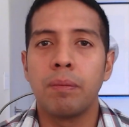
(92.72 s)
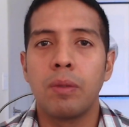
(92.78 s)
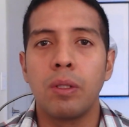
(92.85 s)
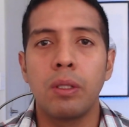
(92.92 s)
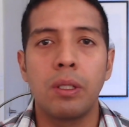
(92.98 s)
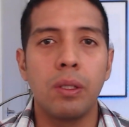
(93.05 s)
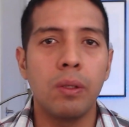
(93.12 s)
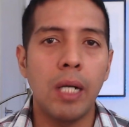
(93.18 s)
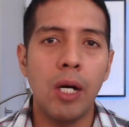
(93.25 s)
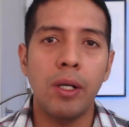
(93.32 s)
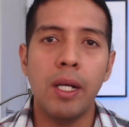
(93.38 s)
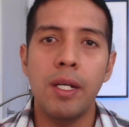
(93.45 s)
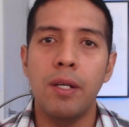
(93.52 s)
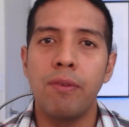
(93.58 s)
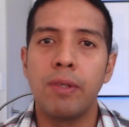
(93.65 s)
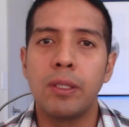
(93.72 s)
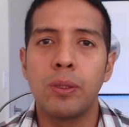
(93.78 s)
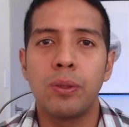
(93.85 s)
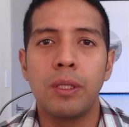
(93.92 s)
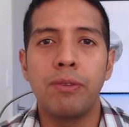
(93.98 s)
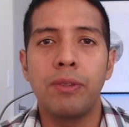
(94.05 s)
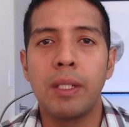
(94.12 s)
So how can you
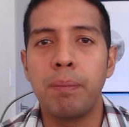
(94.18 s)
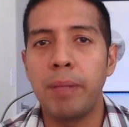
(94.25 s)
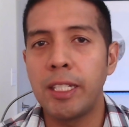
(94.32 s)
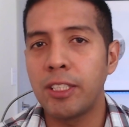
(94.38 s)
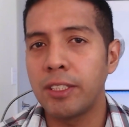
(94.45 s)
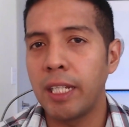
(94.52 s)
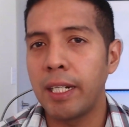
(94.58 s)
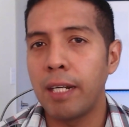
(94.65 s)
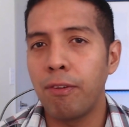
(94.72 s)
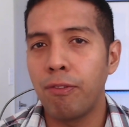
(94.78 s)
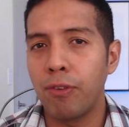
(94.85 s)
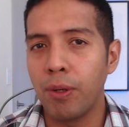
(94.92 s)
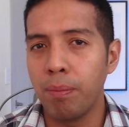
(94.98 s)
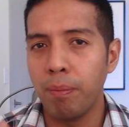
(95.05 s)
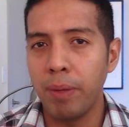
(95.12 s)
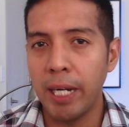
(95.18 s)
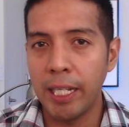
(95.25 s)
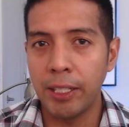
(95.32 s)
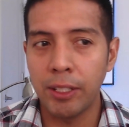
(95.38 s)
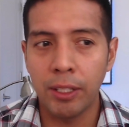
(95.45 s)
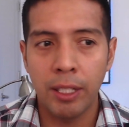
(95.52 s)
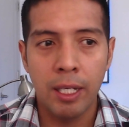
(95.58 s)
retrieve the mesh data from
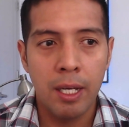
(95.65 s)
Blender?